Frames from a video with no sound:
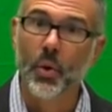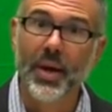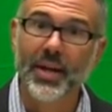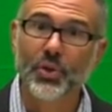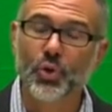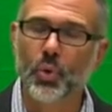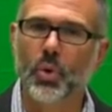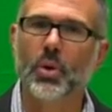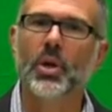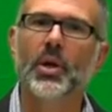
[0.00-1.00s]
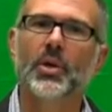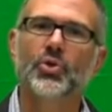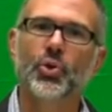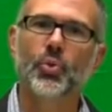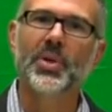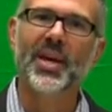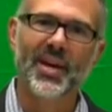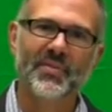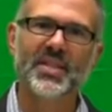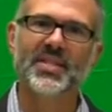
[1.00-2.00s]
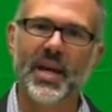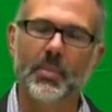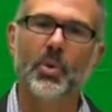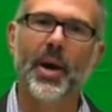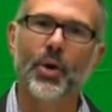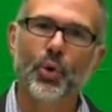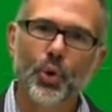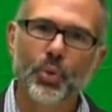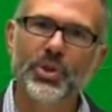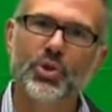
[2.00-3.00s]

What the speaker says: any tool, to behave the same no matter who